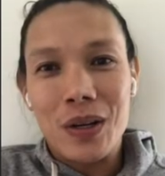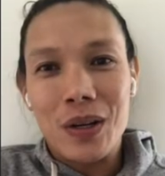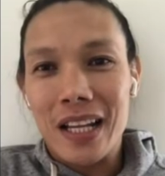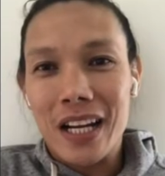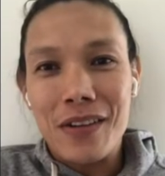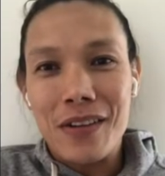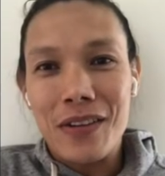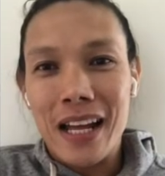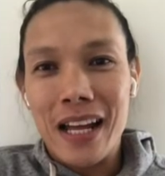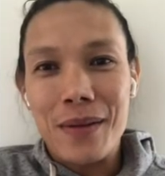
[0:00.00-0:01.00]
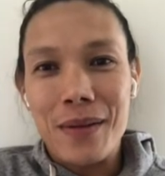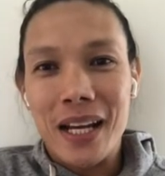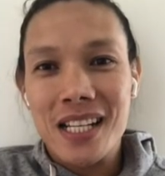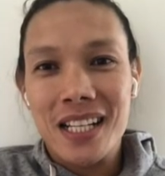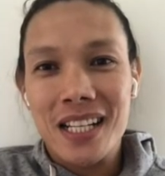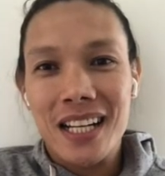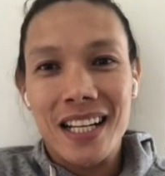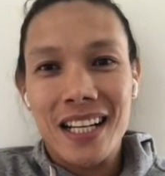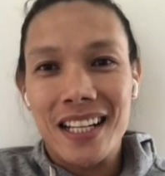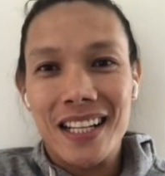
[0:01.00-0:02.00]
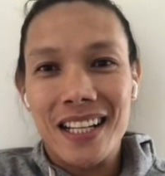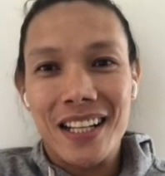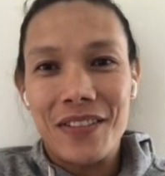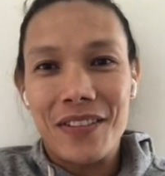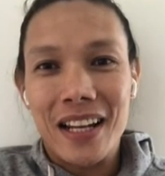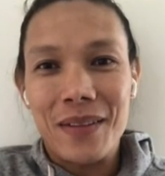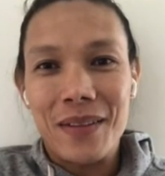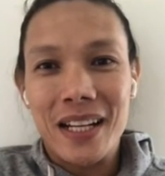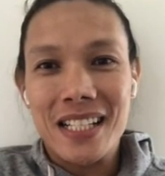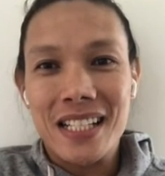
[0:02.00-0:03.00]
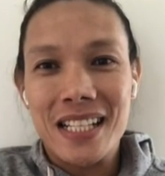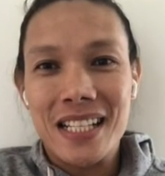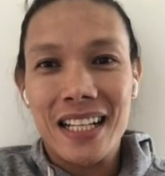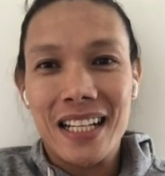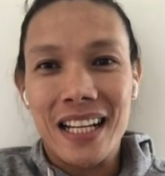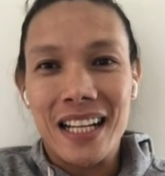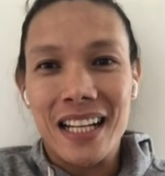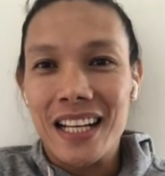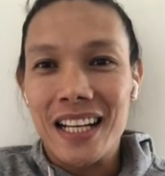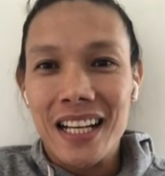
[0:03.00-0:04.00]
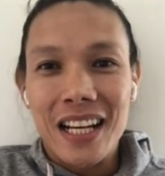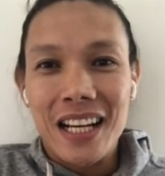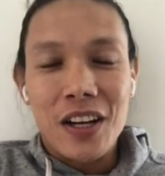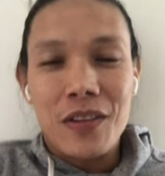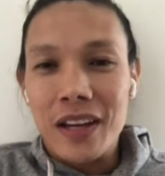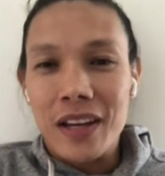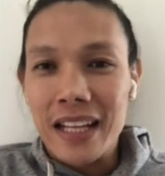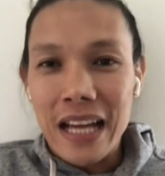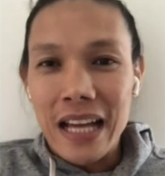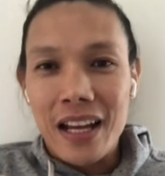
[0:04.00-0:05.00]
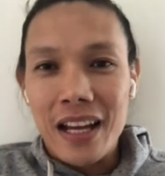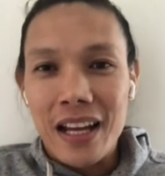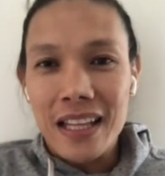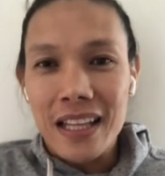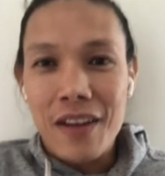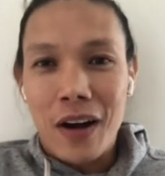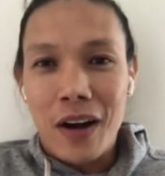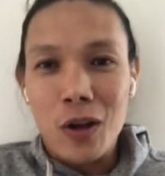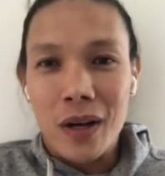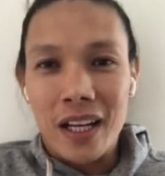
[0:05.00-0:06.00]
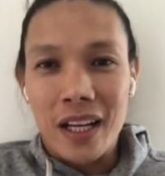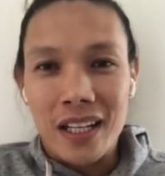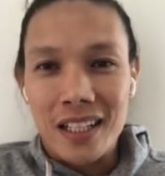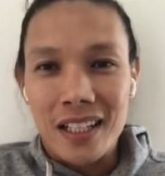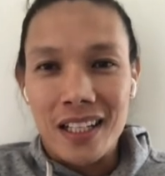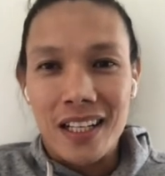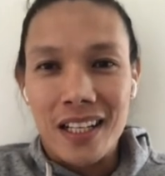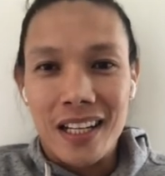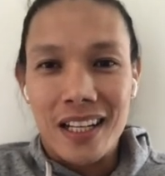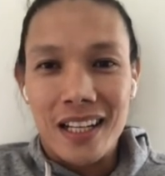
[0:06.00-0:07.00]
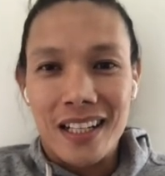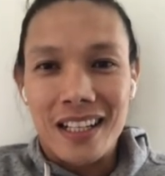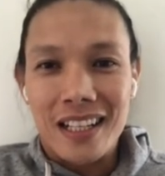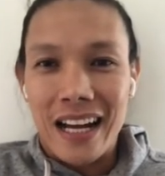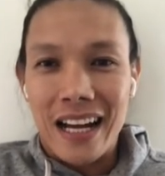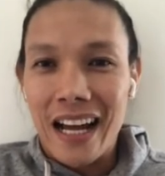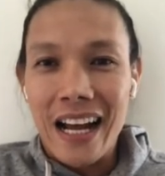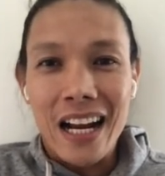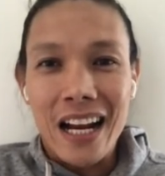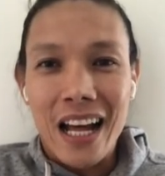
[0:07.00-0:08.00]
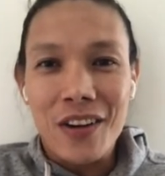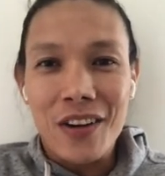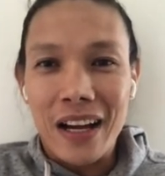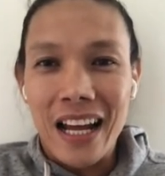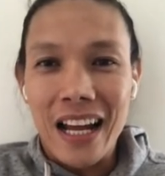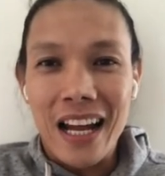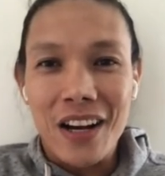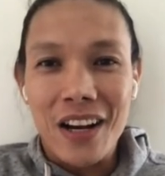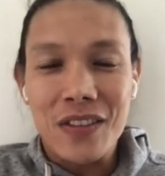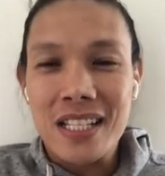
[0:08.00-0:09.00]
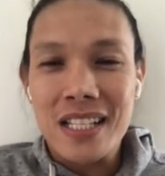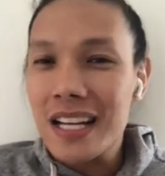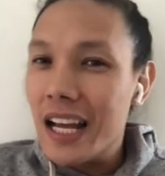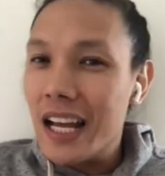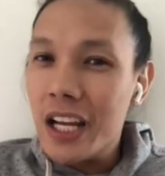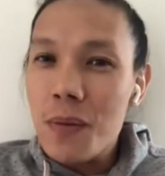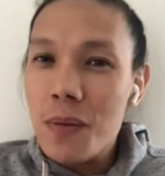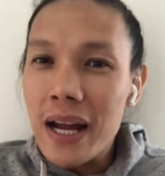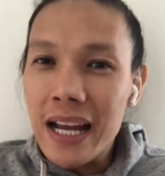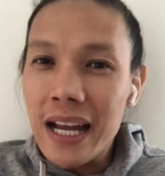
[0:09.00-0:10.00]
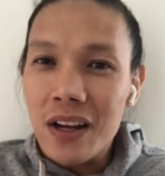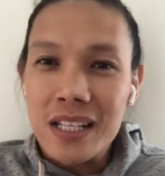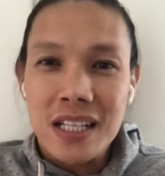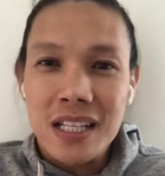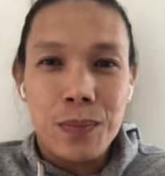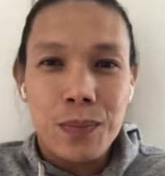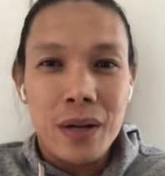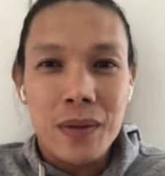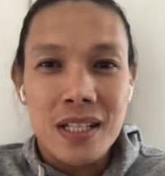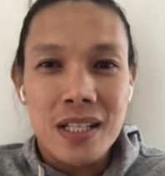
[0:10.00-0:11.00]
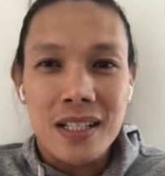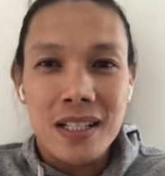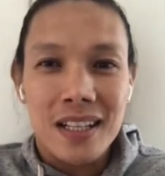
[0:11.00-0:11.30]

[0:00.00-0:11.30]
click on FilAm Nation and FilAm Nation Select and hit that follow button. I got a lot of just... my account is just pretty much,